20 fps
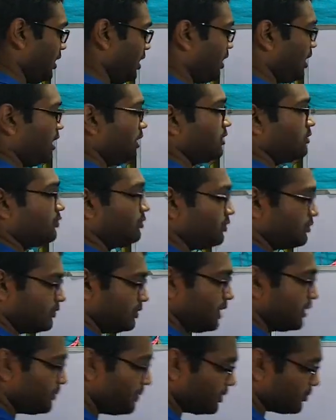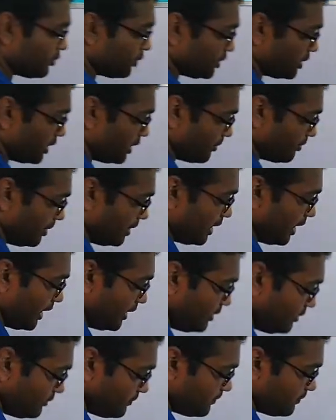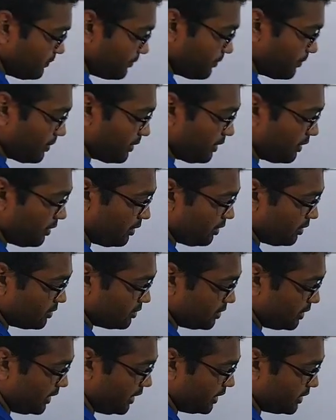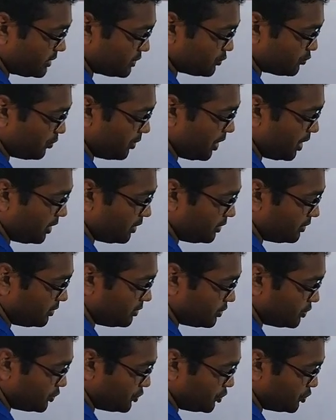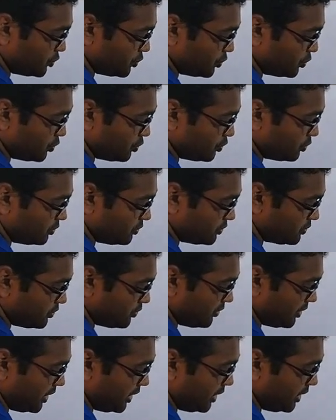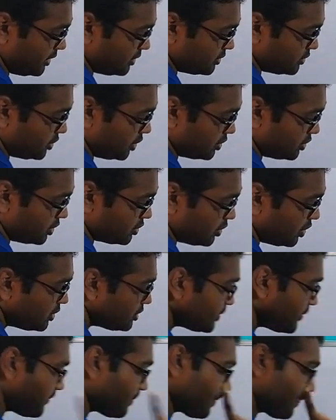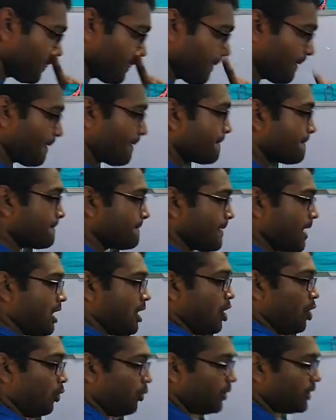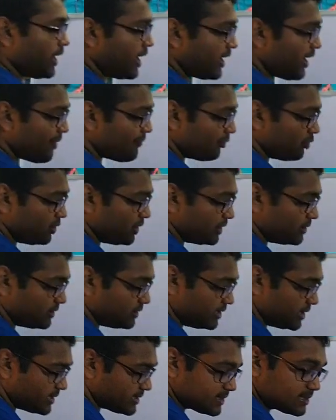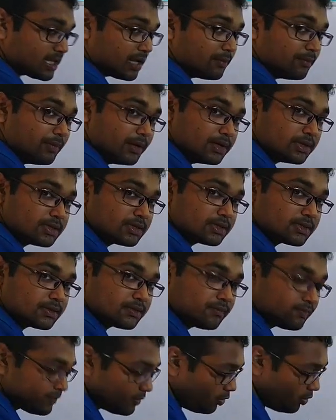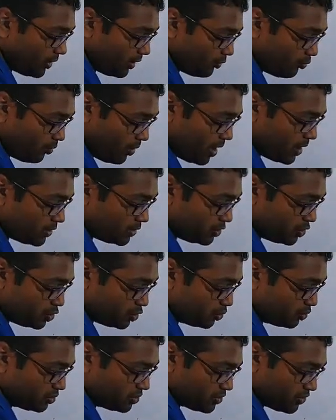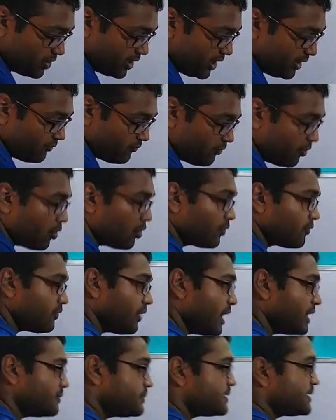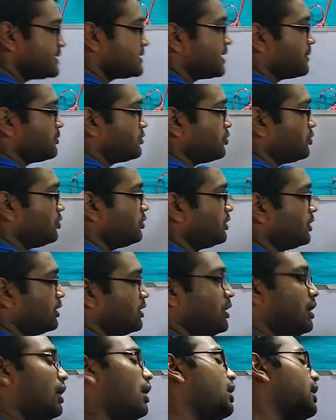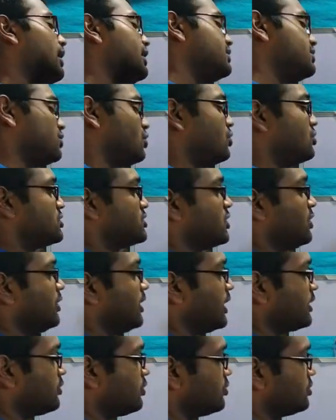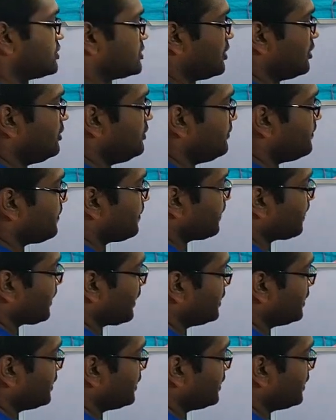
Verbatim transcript: uh, let me draw the number line. There is one, two, three, dot, dot, dot. When I have only these numbers, okay, one, two, three, four, five, six, up to it goes on and goes on.